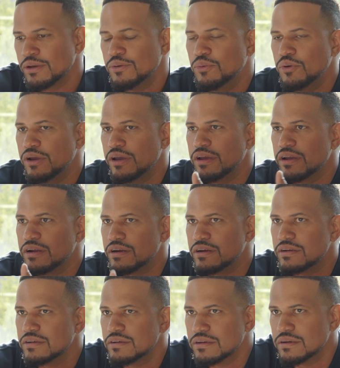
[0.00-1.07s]

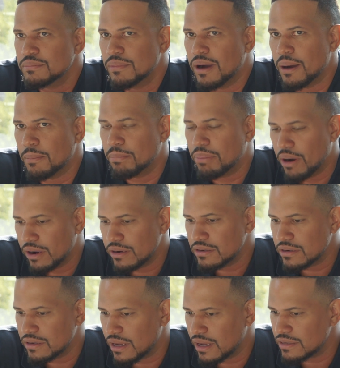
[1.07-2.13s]
Where my
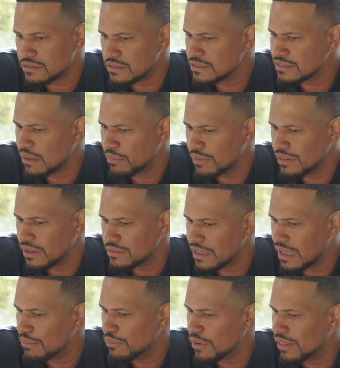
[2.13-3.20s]
partner has looked at me like,
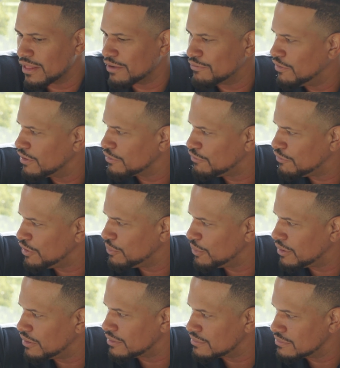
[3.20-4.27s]
damn, you're like a fucking
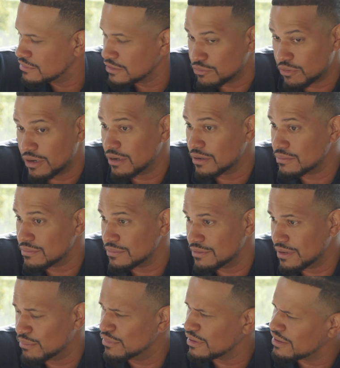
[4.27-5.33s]
female, straight up.
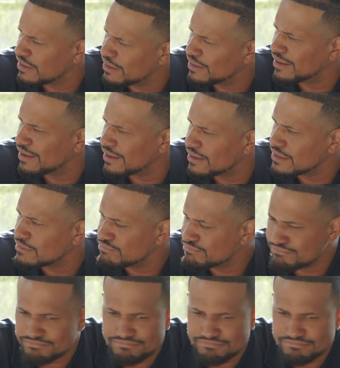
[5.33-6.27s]
And I'm looking at him like,